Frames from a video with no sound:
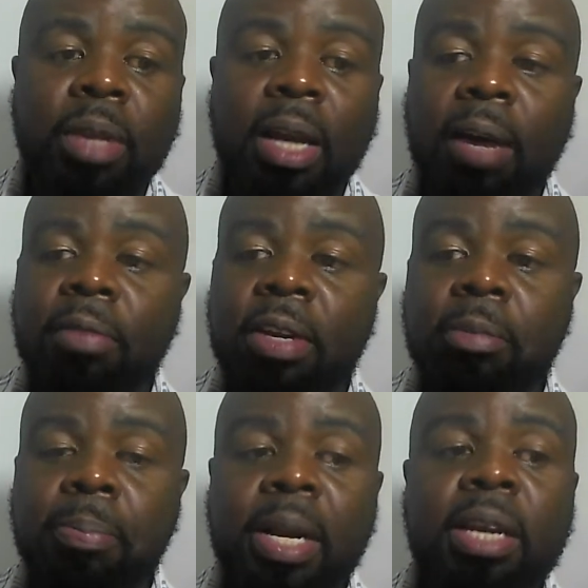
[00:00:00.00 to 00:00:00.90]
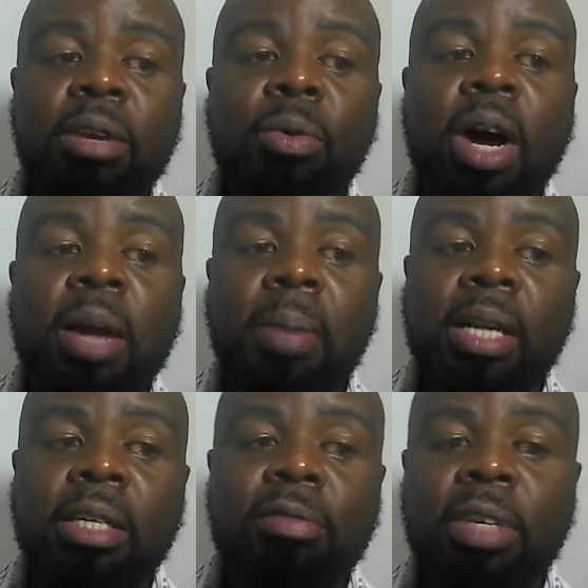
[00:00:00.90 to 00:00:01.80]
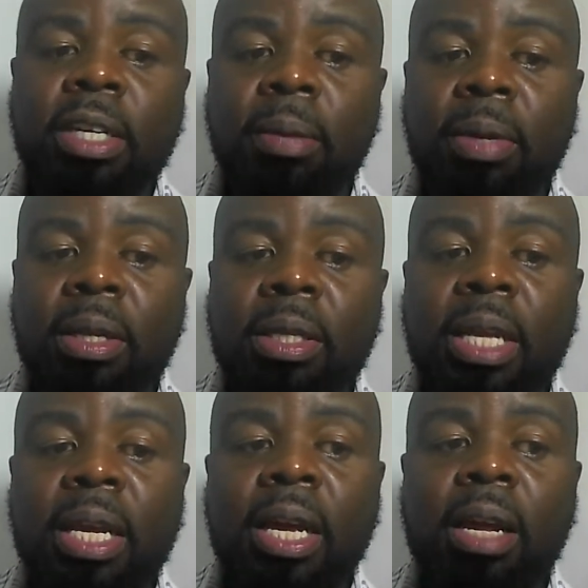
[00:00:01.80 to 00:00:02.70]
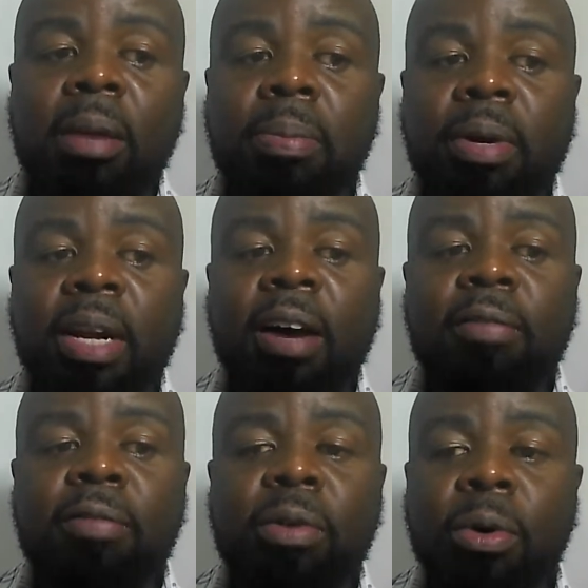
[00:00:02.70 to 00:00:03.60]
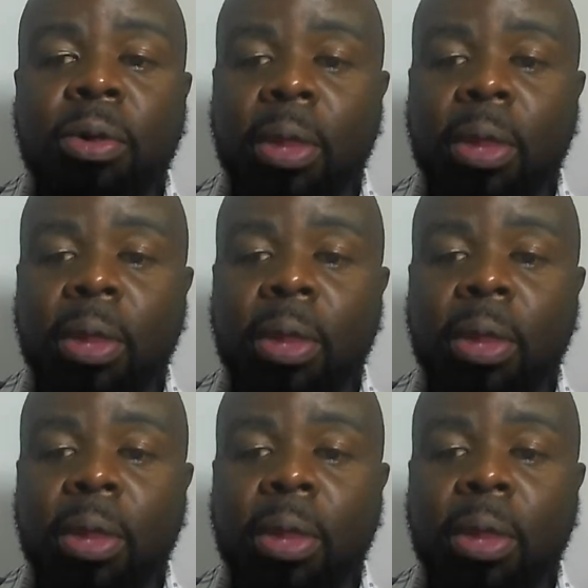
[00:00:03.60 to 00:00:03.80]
I've explained why multivitamins, they help nerve growth.